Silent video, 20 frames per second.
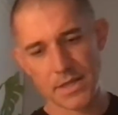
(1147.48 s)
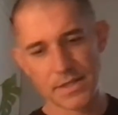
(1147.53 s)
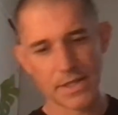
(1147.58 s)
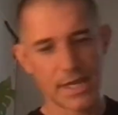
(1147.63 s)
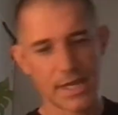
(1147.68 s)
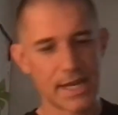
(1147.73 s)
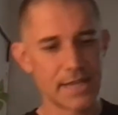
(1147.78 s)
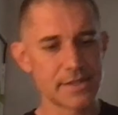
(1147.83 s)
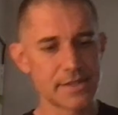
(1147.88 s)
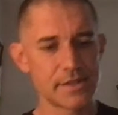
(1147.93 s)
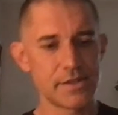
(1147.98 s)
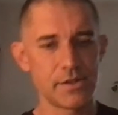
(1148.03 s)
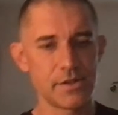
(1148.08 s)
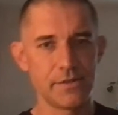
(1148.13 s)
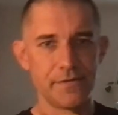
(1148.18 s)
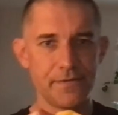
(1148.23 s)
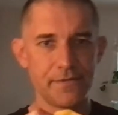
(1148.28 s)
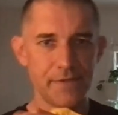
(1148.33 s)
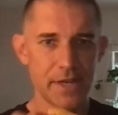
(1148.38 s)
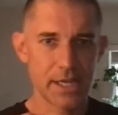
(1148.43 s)
it has a
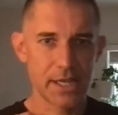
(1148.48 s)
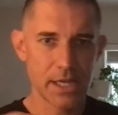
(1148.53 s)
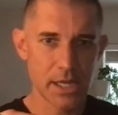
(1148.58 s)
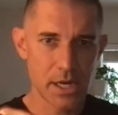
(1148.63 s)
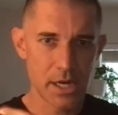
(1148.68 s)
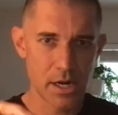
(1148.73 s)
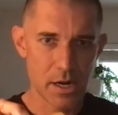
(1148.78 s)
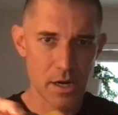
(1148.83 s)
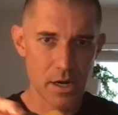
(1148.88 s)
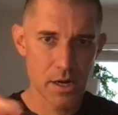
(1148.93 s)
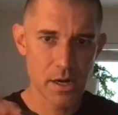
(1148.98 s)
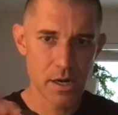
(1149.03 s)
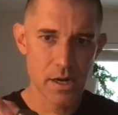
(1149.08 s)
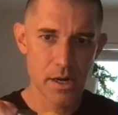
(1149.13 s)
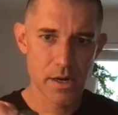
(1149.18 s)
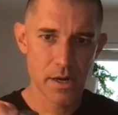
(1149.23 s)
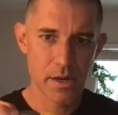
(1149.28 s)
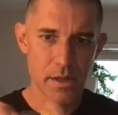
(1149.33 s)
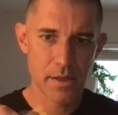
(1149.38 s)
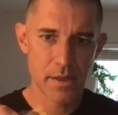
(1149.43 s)
little fitting here
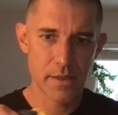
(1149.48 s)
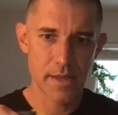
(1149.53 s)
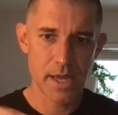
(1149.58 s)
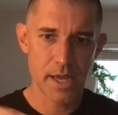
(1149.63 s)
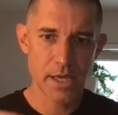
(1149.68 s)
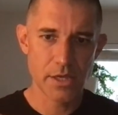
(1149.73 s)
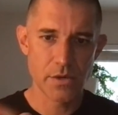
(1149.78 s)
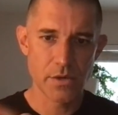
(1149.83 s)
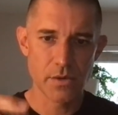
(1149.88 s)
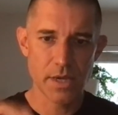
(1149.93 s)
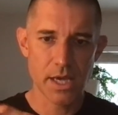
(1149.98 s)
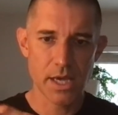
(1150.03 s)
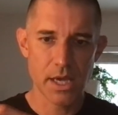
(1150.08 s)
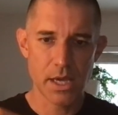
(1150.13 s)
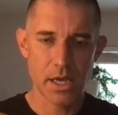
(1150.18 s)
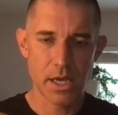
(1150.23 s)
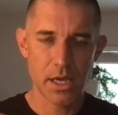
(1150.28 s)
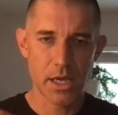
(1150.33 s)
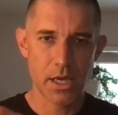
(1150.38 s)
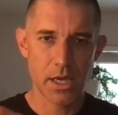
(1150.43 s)
that you
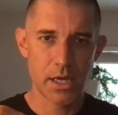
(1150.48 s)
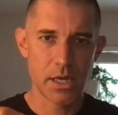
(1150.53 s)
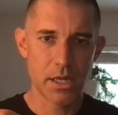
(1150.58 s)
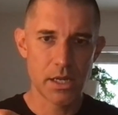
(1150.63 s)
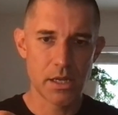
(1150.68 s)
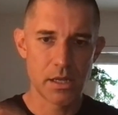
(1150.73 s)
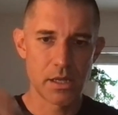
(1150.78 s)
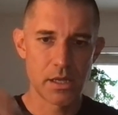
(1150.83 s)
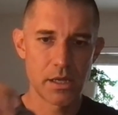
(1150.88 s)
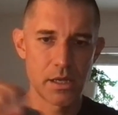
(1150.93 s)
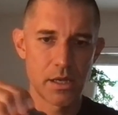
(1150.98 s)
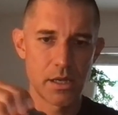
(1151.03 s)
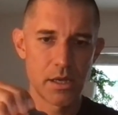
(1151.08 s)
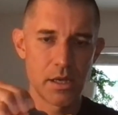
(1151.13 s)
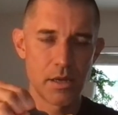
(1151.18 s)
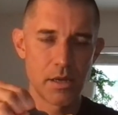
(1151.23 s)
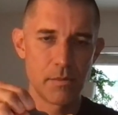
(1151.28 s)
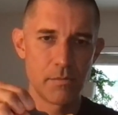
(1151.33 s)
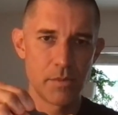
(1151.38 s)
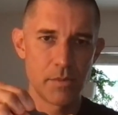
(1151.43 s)
can
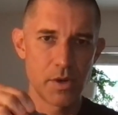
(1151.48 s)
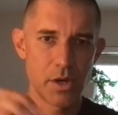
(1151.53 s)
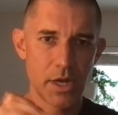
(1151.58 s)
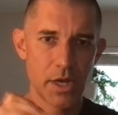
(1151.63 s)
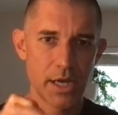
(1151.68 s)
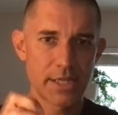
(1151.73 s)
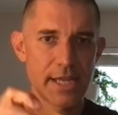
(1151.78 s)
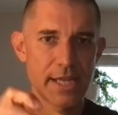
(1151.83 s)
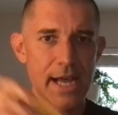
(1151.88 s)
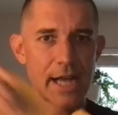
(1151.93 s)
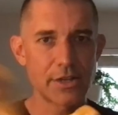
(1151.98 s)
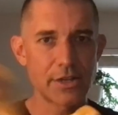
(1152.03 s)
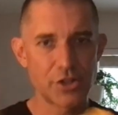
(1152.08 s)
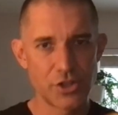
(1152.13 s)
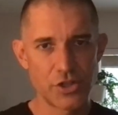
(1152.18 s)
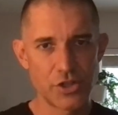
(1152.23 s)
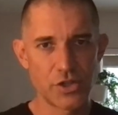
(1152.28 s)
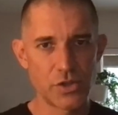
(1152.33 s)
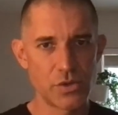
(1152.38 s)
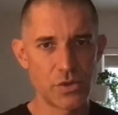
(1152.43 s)

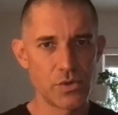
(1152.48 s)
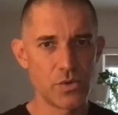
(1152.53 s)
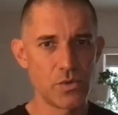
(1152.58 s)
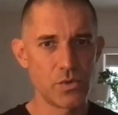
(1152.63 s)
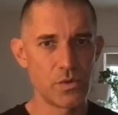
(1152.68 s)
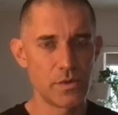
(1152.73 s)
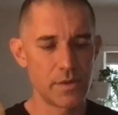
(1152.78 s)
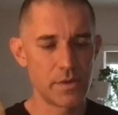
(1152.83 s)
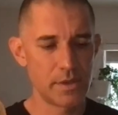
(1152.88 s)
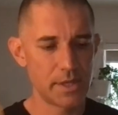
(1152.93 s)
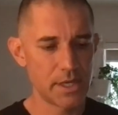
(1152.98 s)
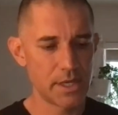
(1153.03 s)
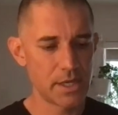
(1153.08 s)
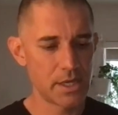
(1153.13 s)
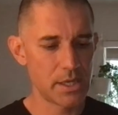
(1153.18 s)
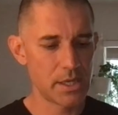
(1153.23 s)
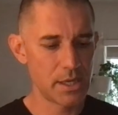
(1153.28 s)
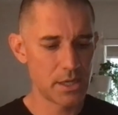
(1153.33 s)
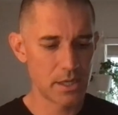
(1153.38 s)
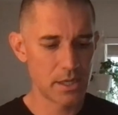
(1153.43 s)
attach to
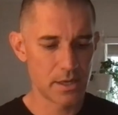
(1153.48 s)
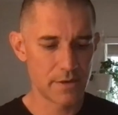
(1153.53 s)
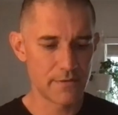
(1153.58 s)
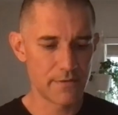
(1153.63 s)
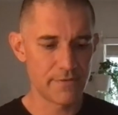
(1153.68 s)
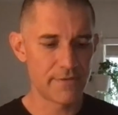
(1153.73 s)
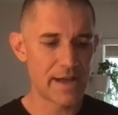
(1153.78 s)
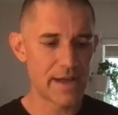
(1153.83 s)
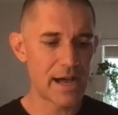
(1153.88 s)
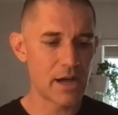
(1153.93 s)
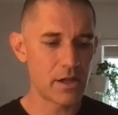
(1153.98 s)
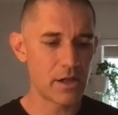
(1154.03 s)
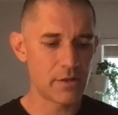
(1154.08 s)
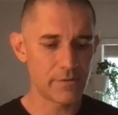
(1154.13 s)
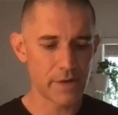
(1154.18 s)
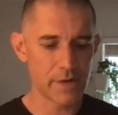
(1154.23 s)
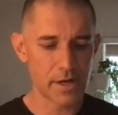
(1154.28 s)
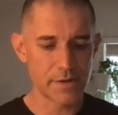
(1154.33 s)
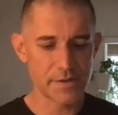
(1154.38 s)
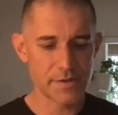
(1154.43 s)
the
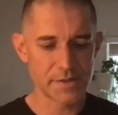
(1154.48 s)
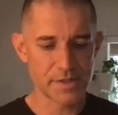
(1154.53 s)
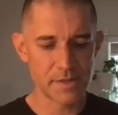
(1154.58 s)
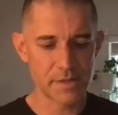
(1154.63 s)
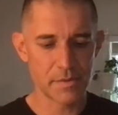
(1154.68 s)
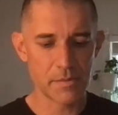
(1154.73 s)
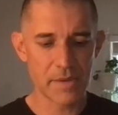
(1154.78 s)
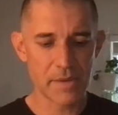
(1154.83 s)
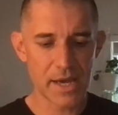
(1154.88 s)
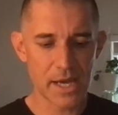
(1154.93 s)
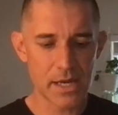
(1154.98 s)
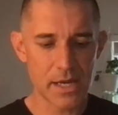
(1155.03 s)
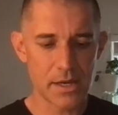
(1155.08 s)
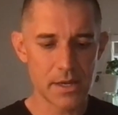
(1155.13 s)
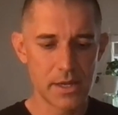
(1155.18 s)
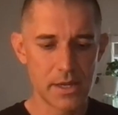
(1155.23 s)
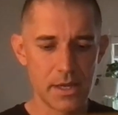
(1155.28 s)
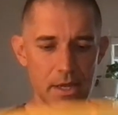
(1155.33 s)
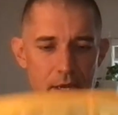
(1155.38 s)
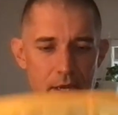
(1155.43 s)
valve on the sleeping pad,
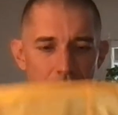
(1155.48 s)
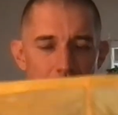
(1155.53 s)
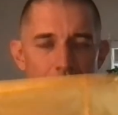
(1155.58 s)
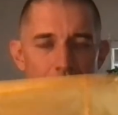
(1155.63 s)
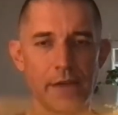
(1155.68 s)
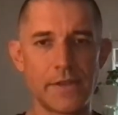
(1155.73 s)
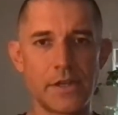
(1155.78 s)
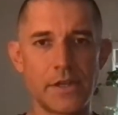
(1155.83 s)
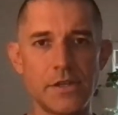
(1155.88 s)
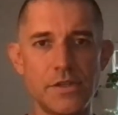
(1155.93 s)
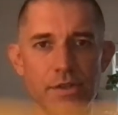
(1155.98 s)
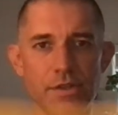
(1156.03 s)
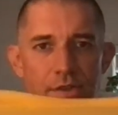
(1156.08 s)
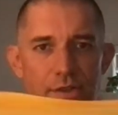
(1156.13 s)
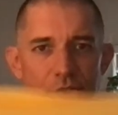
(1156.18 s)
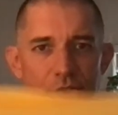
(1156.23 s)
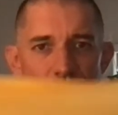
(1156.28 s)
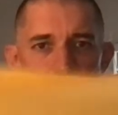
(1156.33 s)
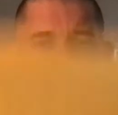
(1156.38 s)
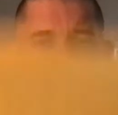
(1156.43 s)
and then you
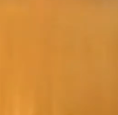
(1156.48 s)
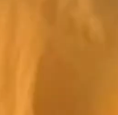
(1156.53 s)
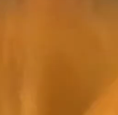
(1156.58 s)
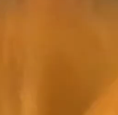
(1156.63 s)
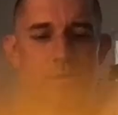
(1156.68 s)
just scoop this